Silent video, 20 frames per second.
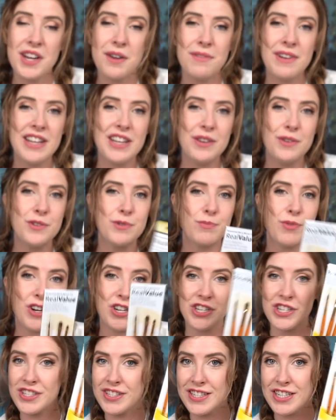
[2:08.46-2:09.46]
don't really use
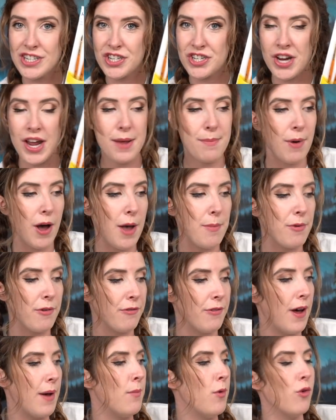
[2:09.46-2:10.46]
brushes this shape. I
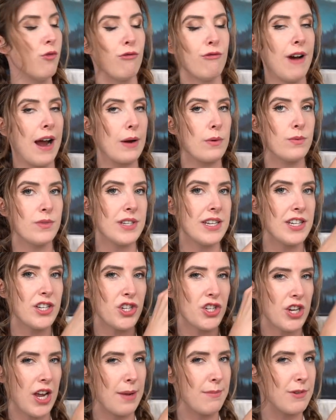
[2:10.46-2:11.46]
prefer more rounded
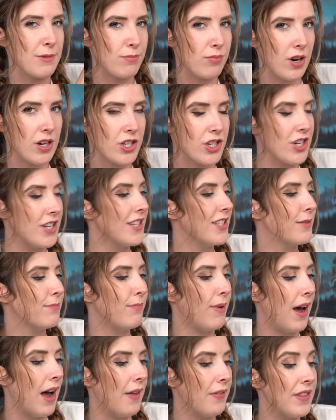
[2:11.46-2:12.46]
shaped brushes,
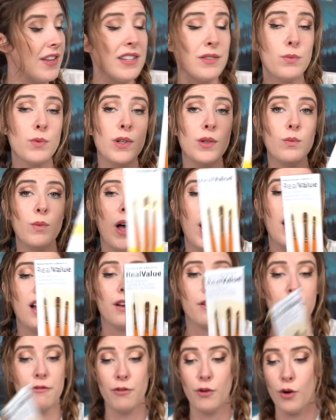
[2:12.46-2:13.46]
but these will
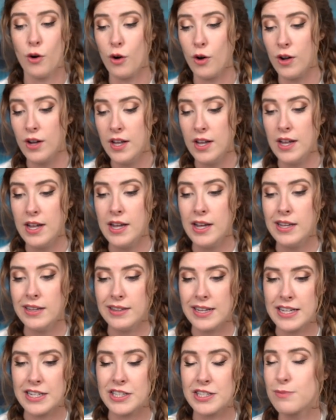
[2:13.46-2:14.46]
work for
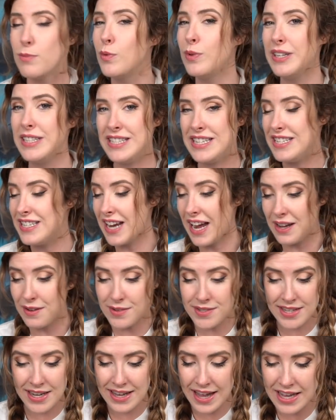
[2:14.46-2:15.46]
like smaller
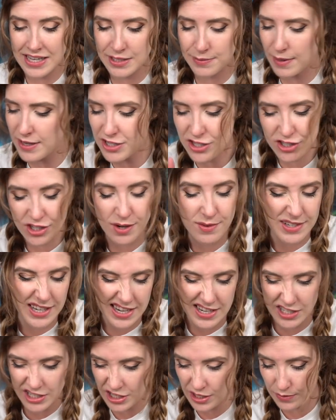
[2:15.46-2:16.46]
details, I guess. So I just don't
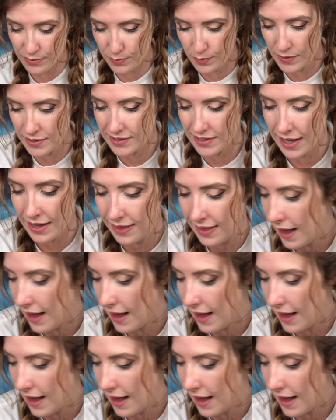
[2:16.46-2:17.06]
tend to use ones like